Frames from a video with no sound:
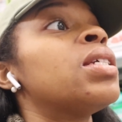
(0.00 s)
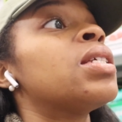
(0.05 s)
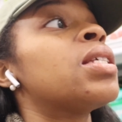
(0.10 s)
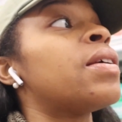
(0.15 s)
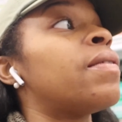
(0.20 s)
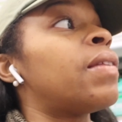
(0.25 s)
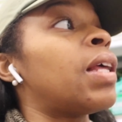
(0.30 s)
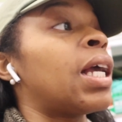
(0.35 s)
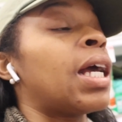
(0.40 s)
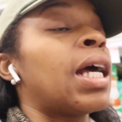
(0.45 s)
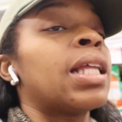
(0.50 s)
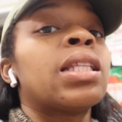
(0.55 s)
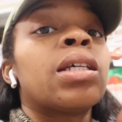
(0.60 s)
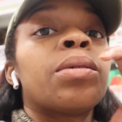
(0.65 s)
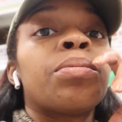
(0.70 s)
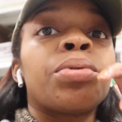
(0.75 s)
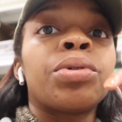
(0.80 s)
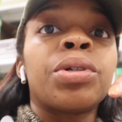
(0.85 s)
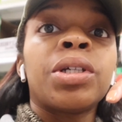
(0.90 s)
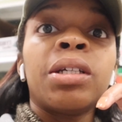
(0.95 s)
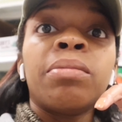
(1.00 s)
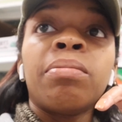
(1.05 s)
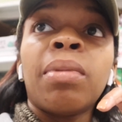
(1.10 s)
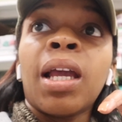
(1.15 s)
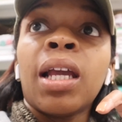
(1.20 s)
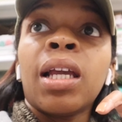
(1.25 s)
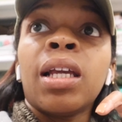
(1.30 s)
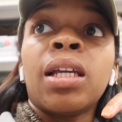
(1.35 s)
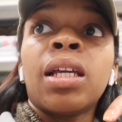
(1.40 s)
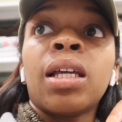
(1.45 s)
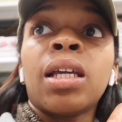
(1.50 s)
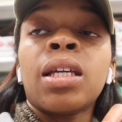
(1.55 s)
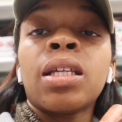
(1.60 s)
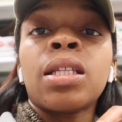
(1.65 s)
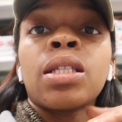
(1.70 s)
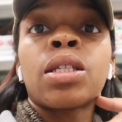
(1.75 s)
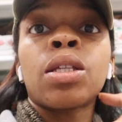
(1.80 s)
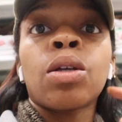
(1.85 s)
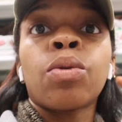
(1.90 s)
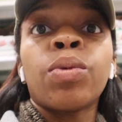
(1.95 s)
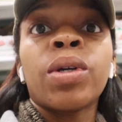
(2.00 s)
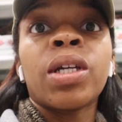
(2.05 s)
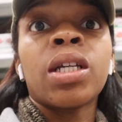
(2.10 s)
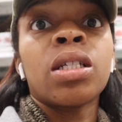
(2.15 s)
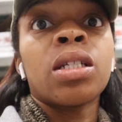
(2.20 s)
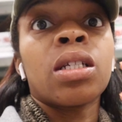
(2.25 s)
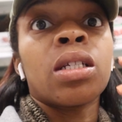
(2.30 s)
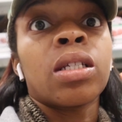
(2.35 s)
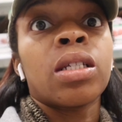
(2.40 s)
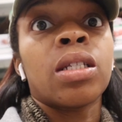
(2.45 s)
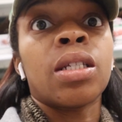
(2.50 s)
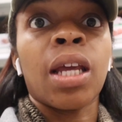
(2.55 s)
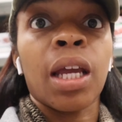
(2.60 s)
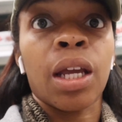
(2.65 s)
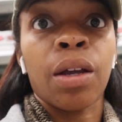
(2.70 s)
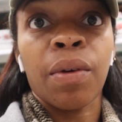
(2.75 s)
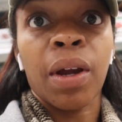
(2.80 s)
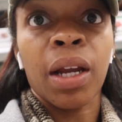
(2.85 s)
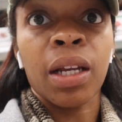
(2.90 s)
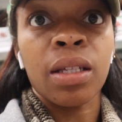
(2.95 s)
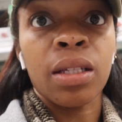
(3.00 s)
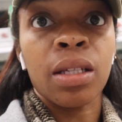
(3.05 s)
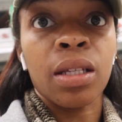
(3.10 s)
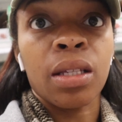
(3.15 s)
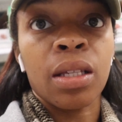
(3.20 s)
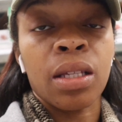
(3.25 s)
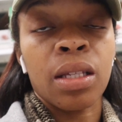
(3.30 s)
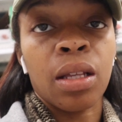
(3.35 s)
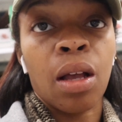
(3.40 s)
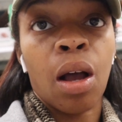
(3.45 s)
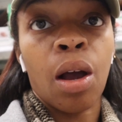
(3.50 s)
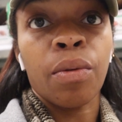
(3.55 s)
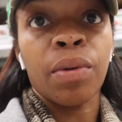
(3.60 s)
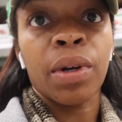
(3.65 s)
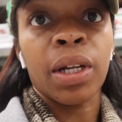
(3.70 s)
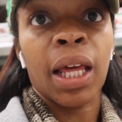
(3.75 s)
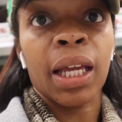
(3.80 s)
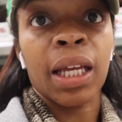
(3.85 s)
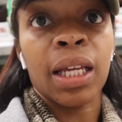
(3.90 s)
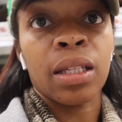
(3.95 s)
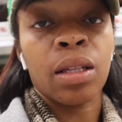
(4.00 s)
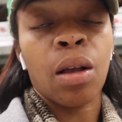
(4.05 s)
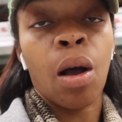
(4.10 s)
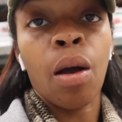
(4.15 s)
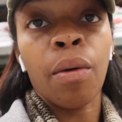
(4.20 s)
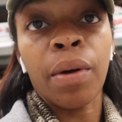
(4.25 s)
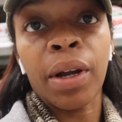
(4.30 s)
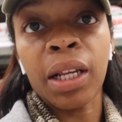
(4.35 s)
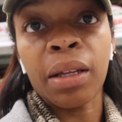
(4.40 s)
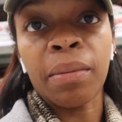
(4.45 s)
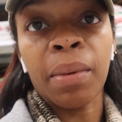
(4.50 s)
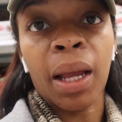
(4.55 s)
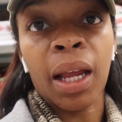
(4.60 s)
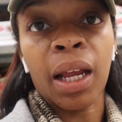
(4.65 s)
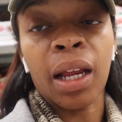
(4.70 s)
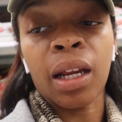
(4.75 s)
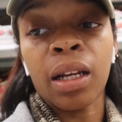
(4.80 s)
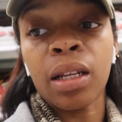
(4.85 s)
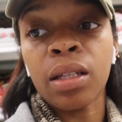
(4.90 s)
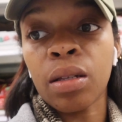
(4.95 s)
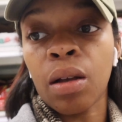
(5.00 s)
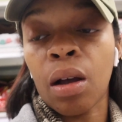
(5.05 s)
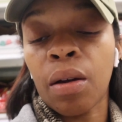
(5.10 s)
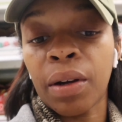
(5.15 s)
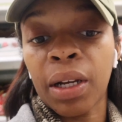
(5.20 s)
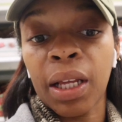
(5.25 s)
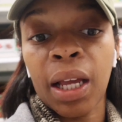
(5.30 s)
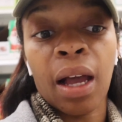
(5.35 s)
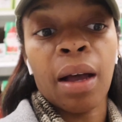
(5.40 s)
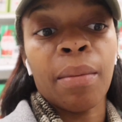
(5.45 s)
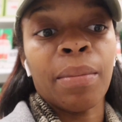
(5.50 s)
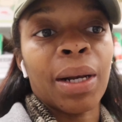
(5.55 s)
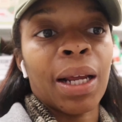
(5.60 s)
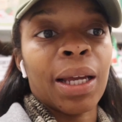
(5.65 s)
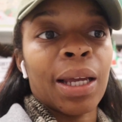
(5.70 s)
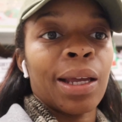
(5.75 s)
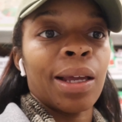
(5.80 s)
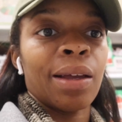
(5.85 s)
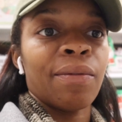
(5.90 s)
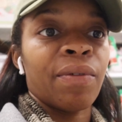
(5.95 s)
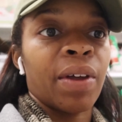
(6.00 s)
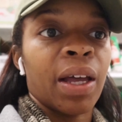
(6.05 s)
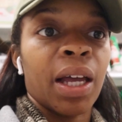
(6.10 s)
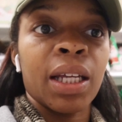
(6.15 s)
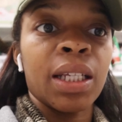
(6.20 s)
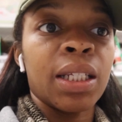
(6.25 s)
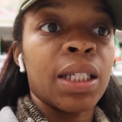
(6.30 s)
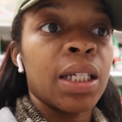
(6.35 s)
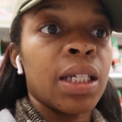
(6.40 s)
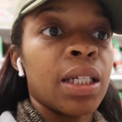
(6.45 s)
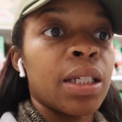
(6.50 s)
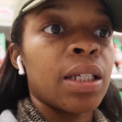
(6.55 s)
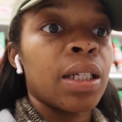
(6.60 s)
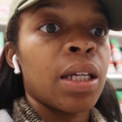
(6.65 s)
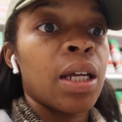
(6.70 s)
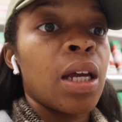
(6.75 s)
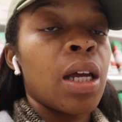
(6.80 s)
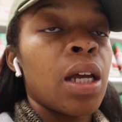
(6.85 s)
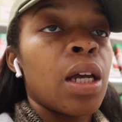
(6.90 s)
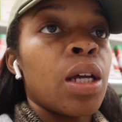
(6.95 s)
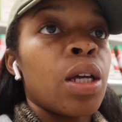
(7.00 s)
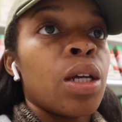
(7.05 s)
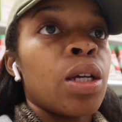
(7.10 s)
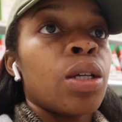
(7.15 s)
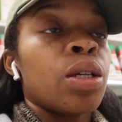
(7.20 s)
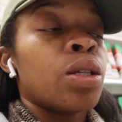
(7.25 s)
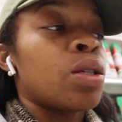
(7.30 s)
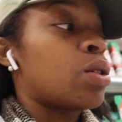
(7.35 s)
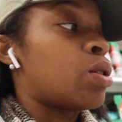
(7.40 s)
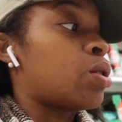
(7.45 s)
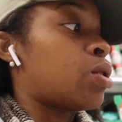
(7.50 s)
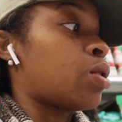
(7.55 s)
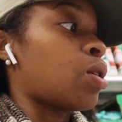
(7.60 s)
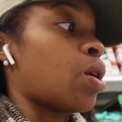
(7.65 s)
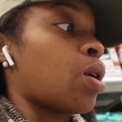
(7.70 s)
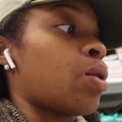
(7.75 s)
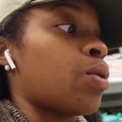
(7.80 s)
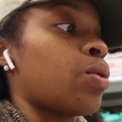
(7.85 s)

to see if they got the pre-made kit so we can just decorate it since it's all like it's already made and it's already out, but I can't find it. So